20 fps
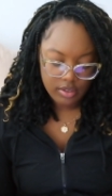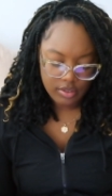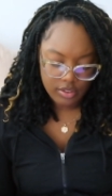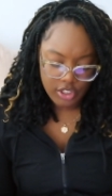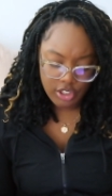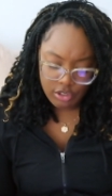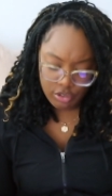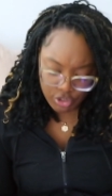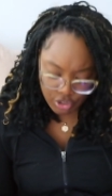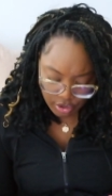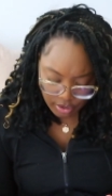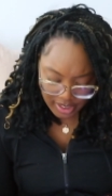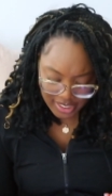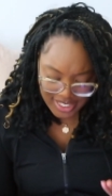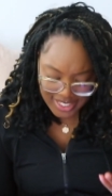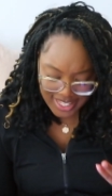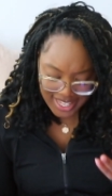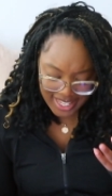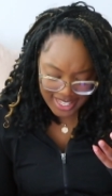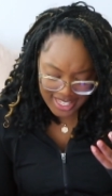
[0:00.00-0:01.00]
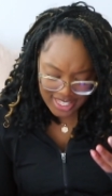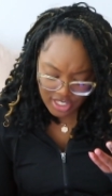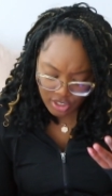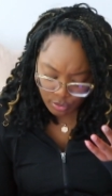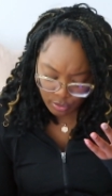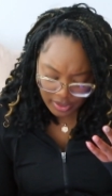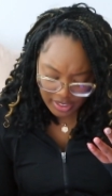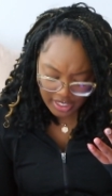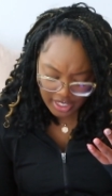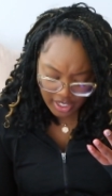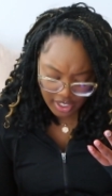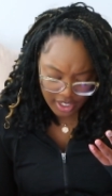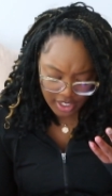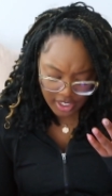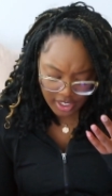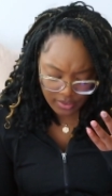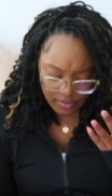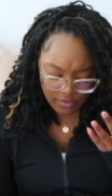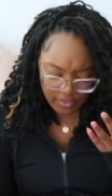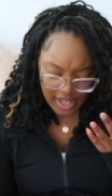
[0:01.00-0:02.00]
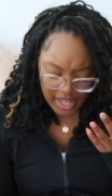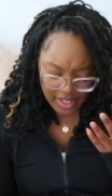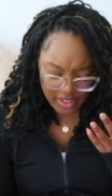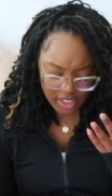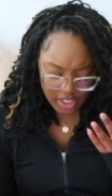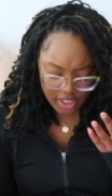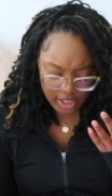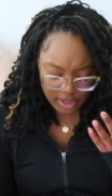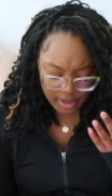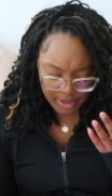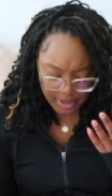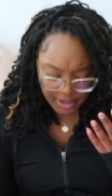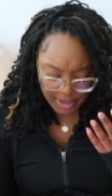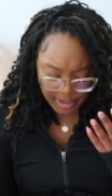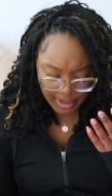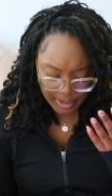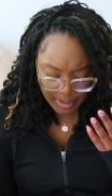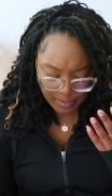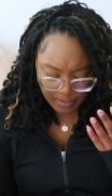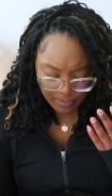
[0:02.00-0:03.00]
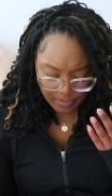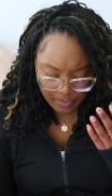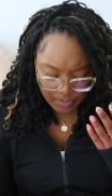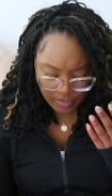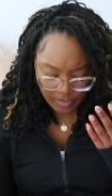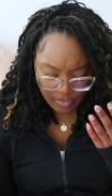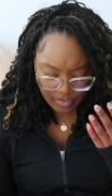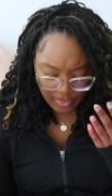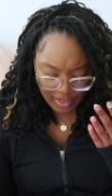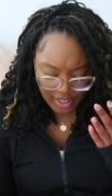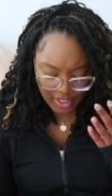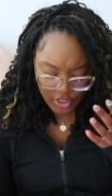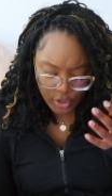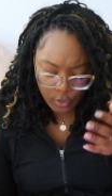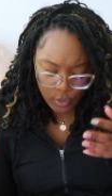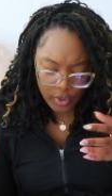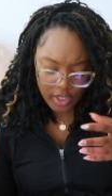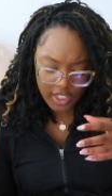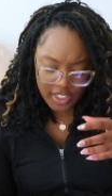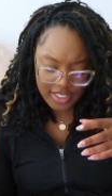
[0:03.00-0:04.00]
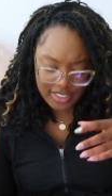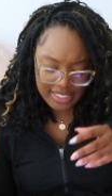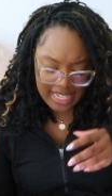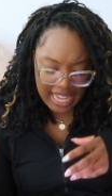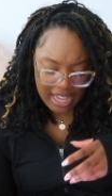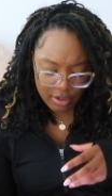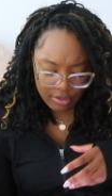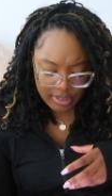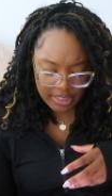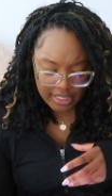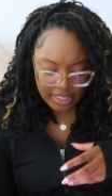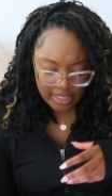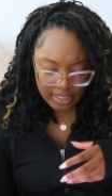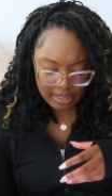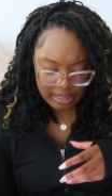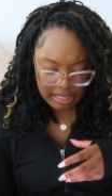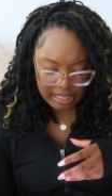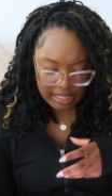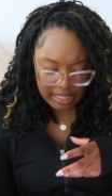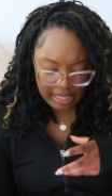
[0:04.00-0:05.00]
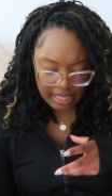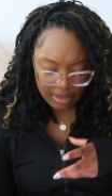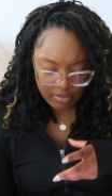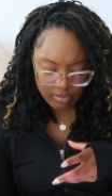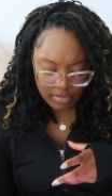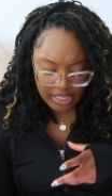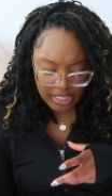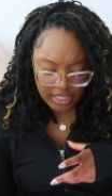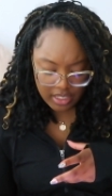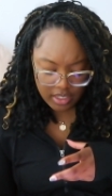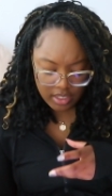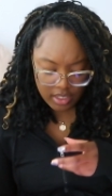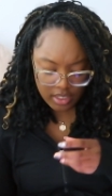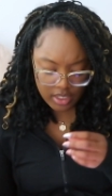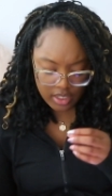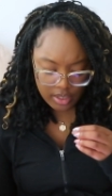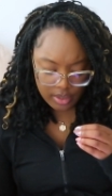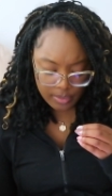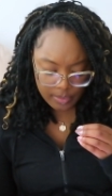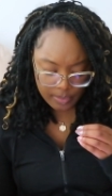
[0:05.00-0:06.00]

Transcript: Do you trust that he is really a good father? The word doubting, it means